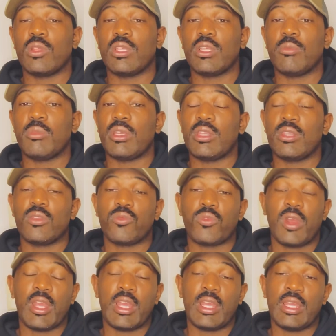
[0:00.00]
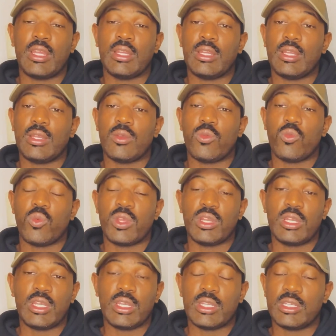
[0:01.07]
them in the rain,
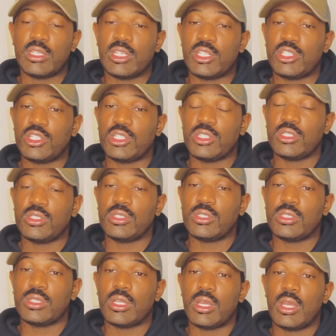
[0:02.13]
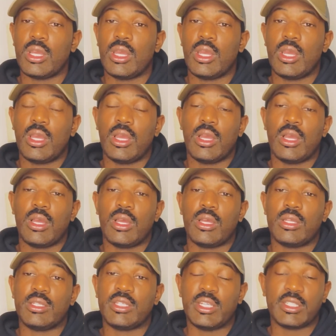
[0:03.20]
windy conditions,
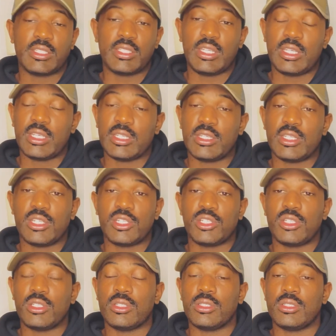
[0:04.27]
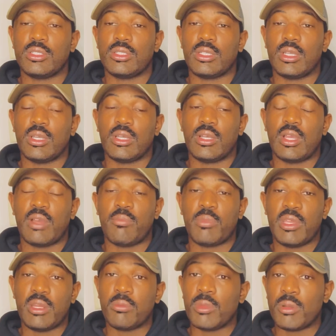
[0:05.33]
dusty conditions. I beat
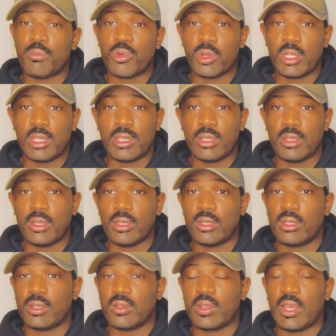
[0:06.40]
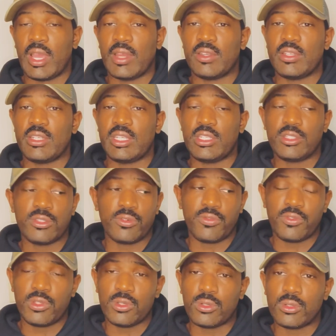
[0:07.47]
them up pretty good, gotten diesel
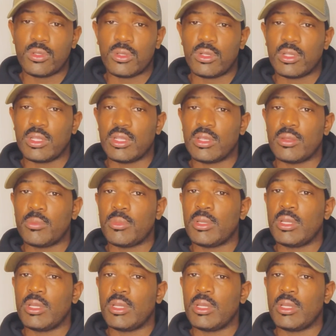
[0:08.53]
fuel on them.